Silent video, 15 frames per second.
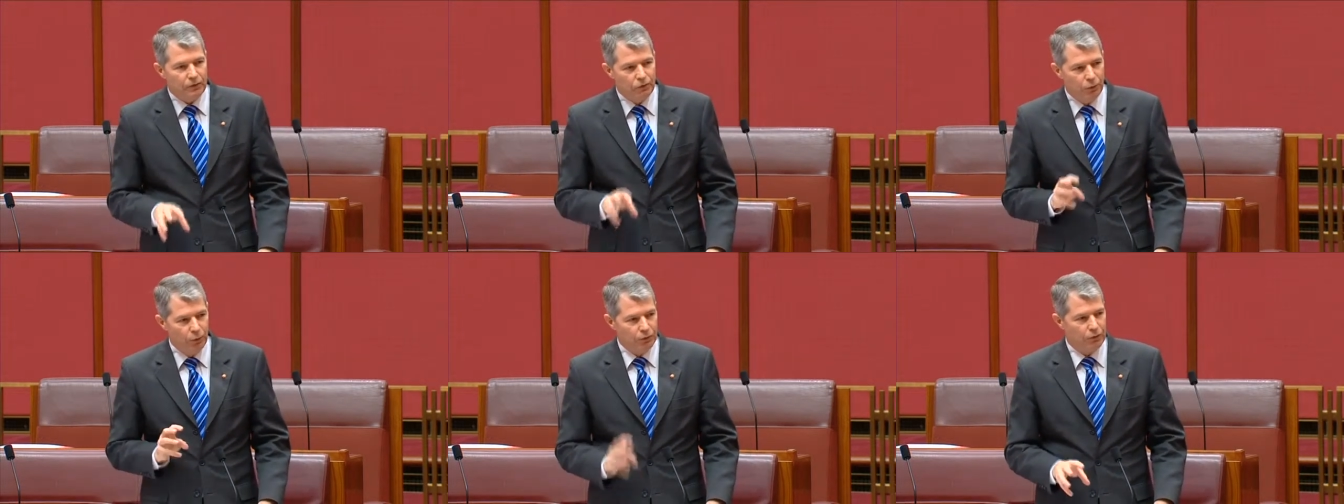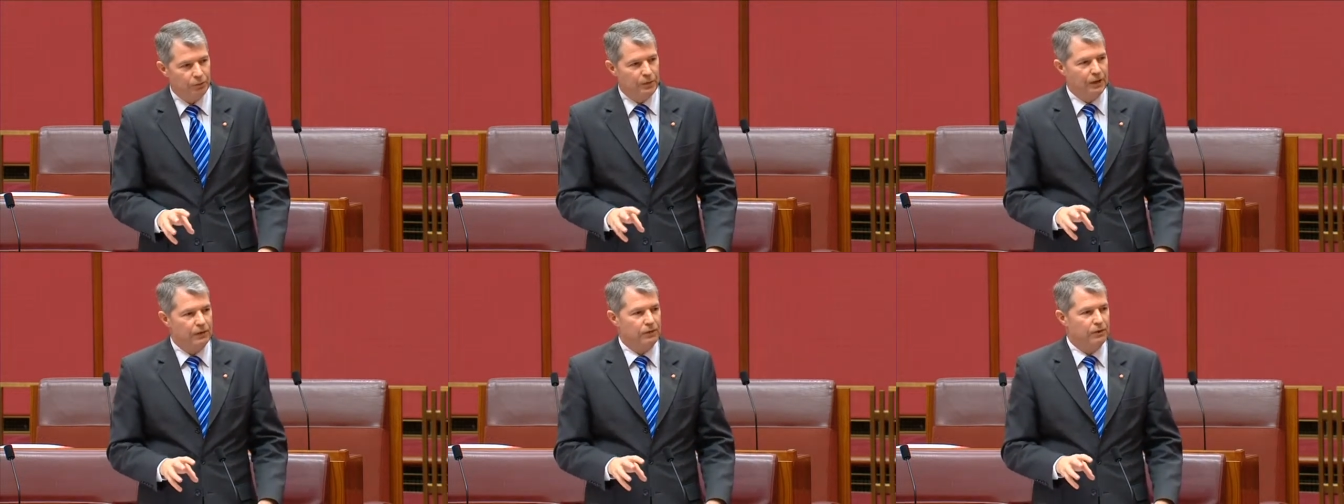talks
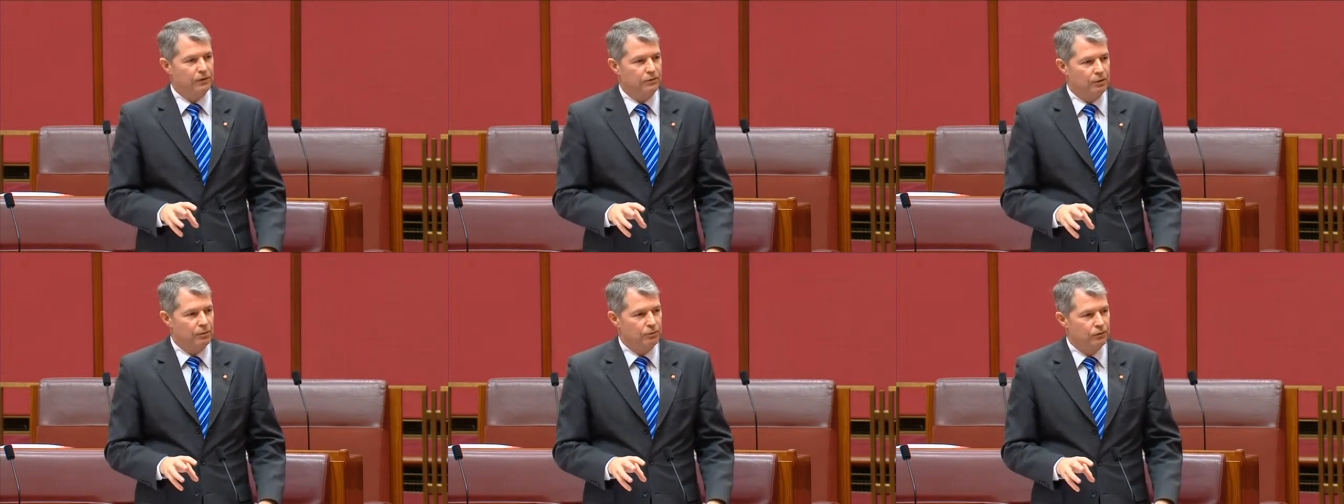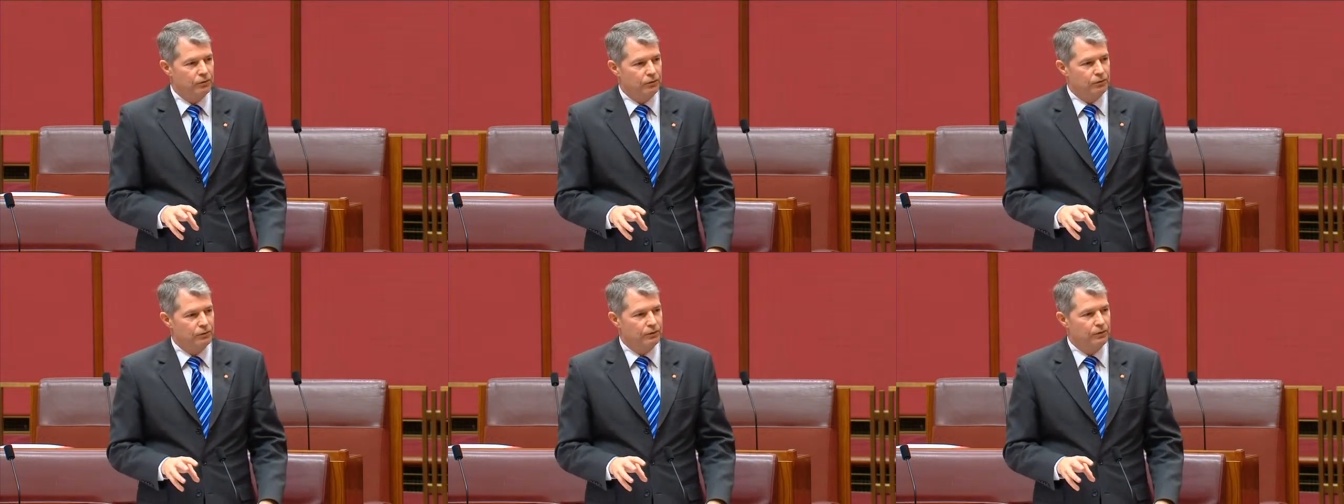about the
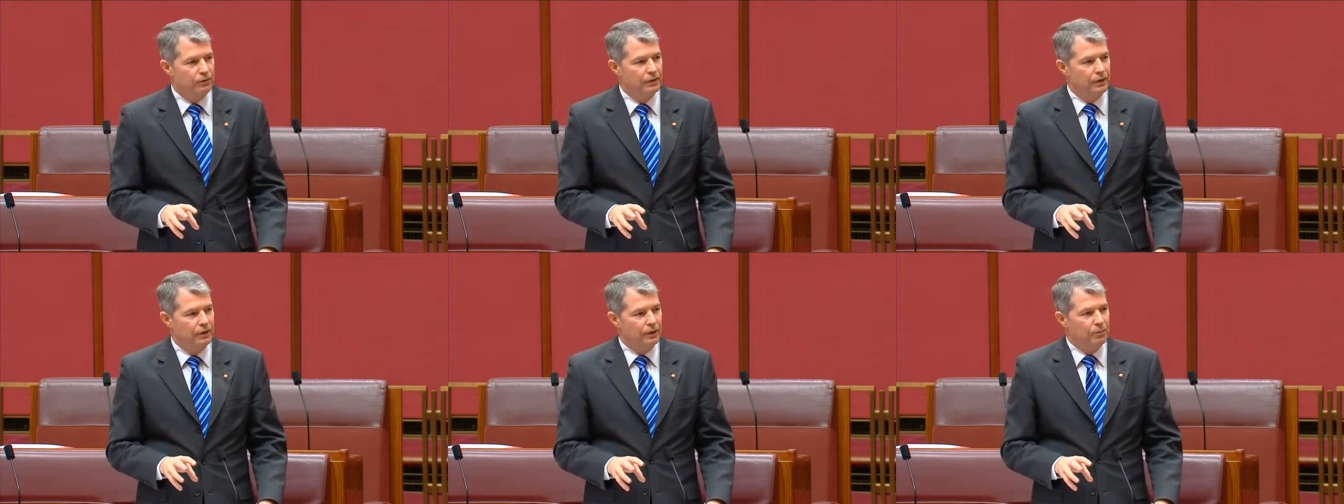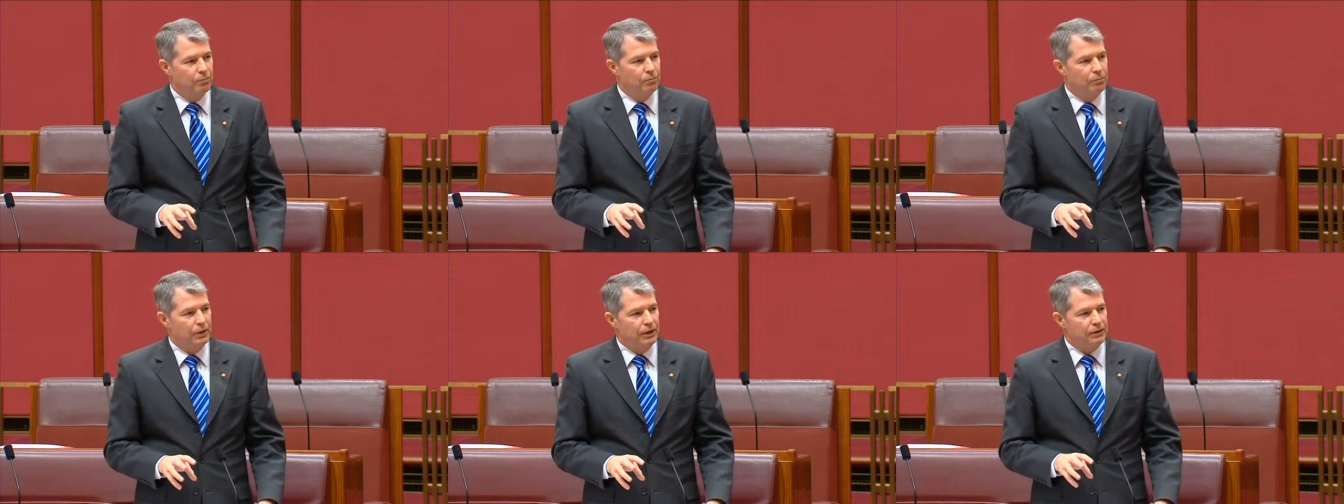exemptions,
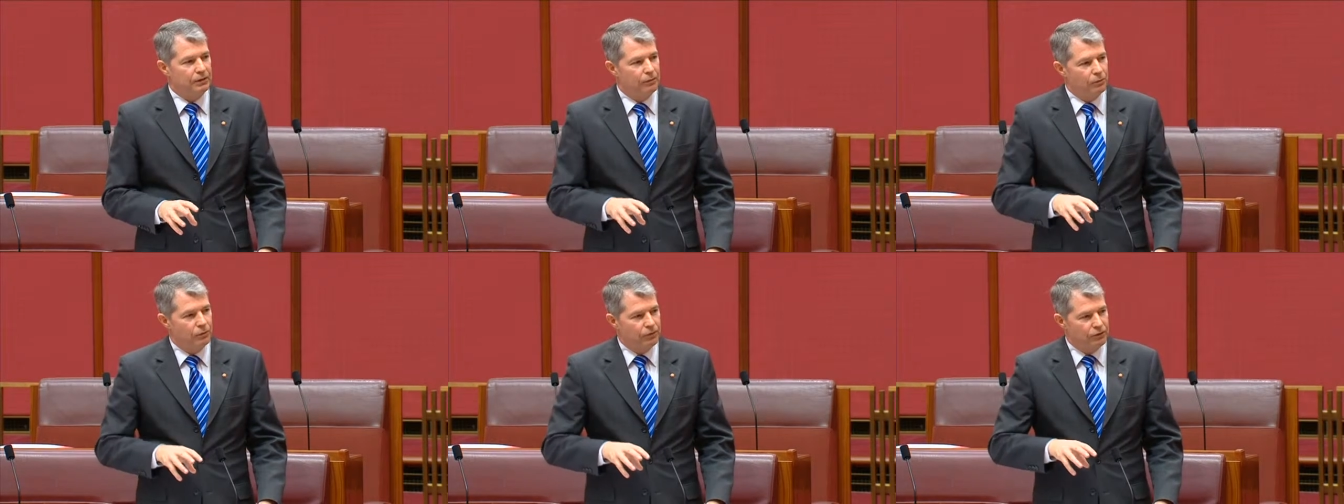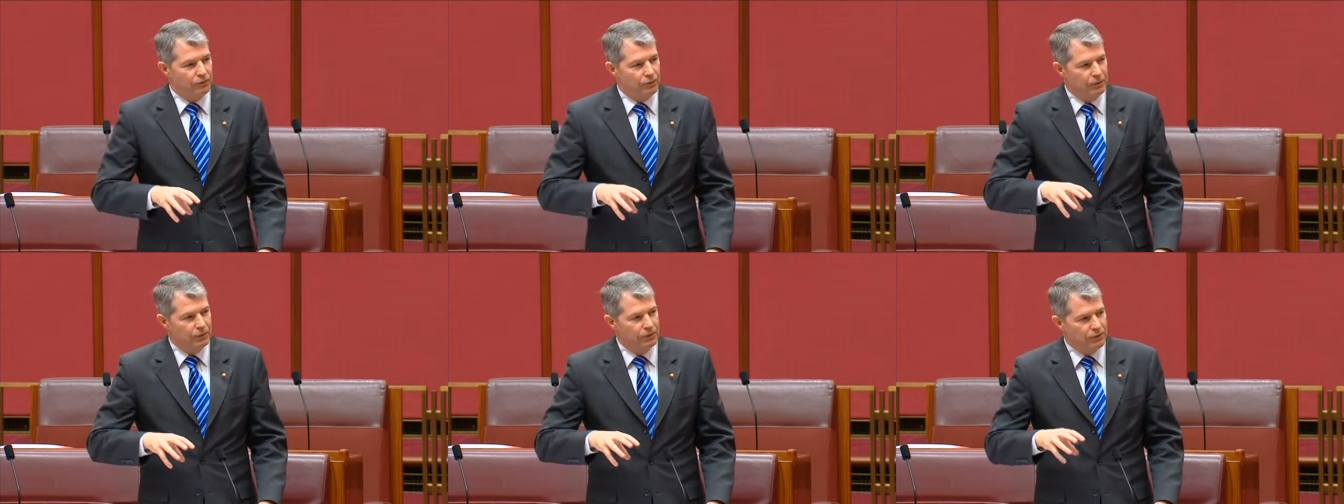but
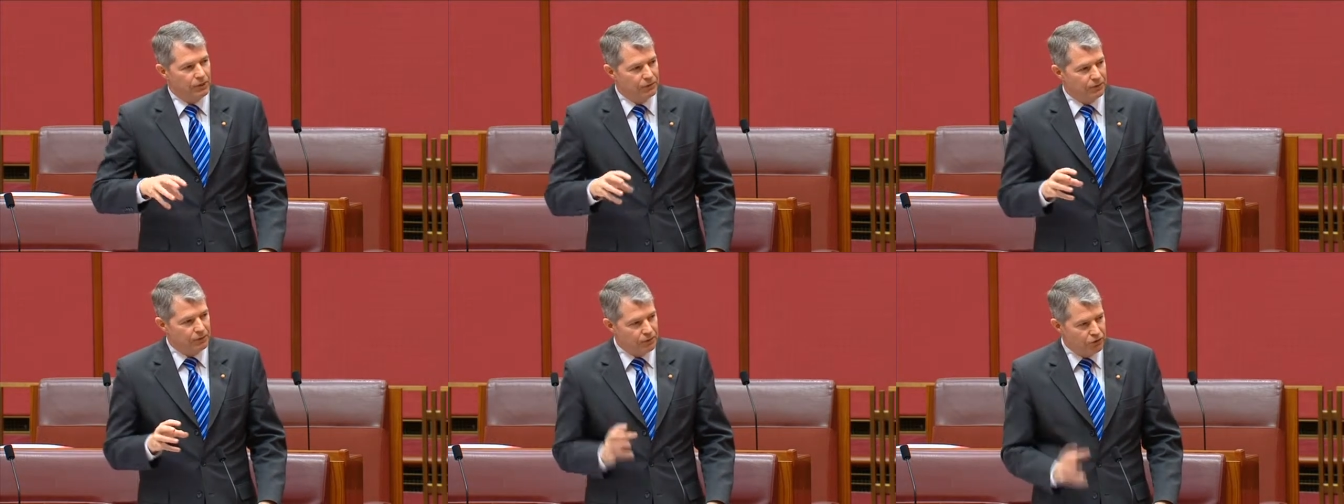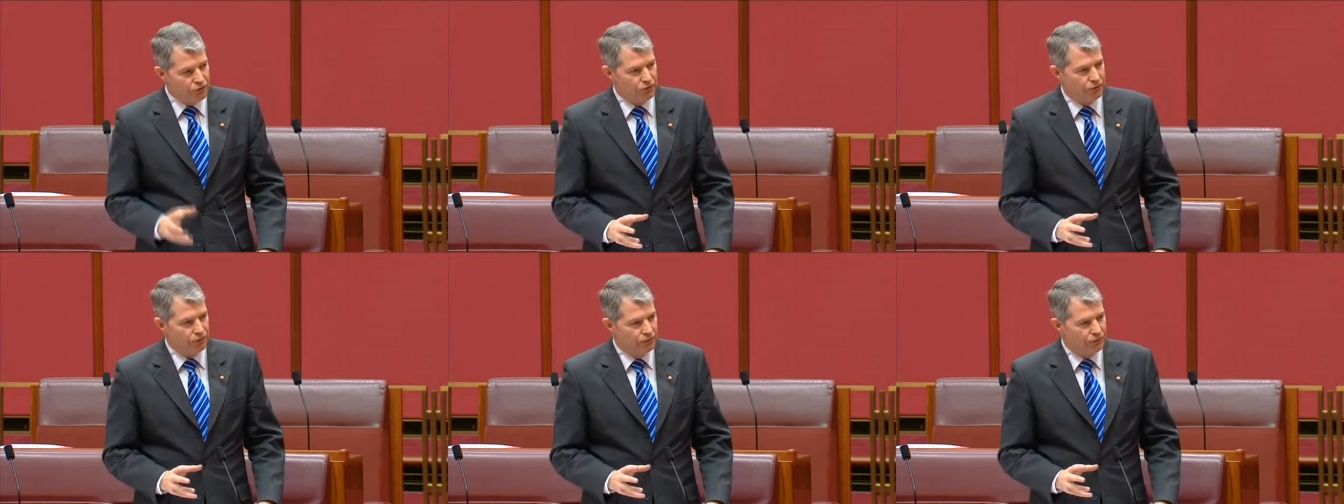some of the
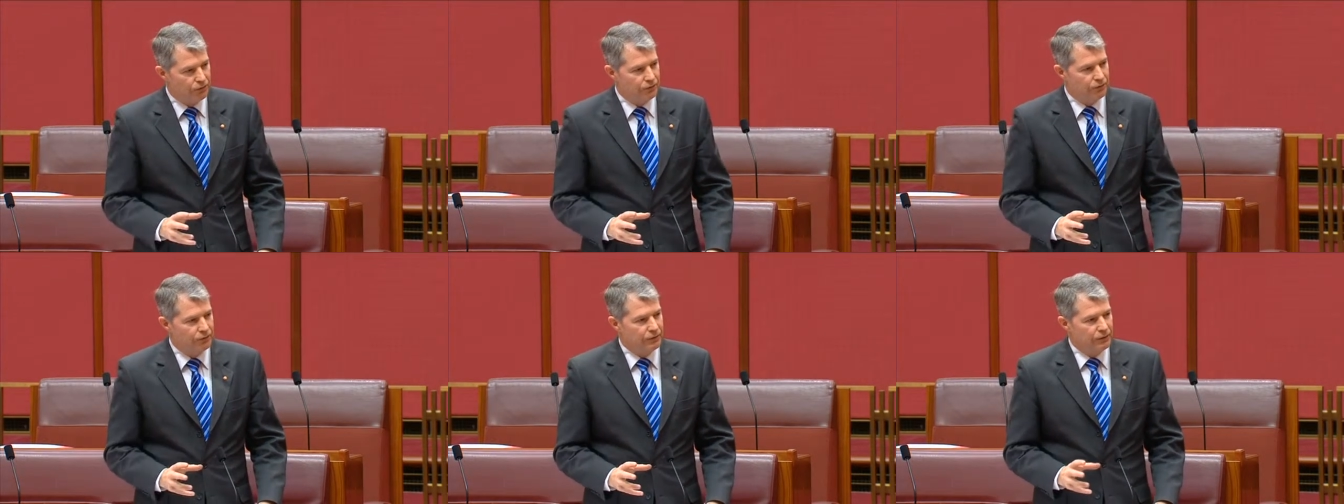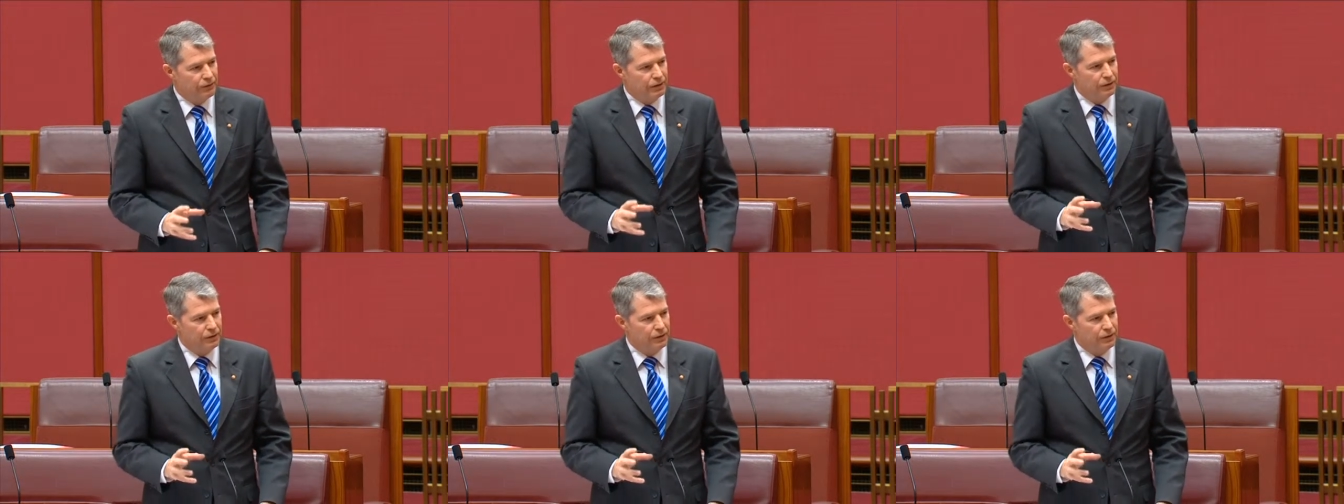definitions